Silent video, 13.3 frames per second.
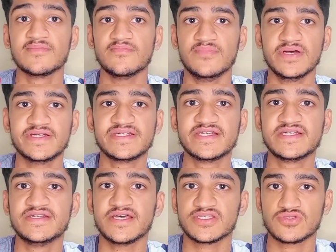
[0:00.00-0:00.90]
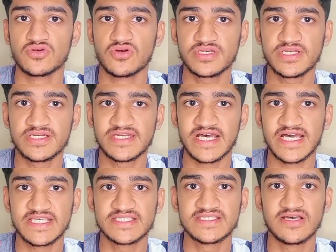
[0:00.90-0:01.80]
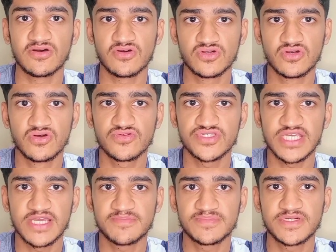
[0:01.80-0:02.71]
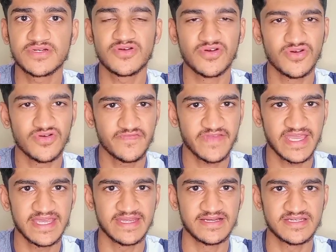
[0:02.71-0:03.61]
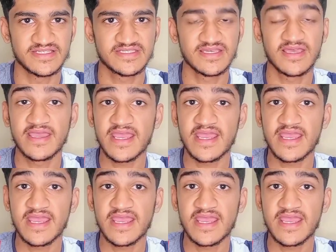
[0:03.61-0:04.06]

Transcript: but it does not entice the odor receptor of ants.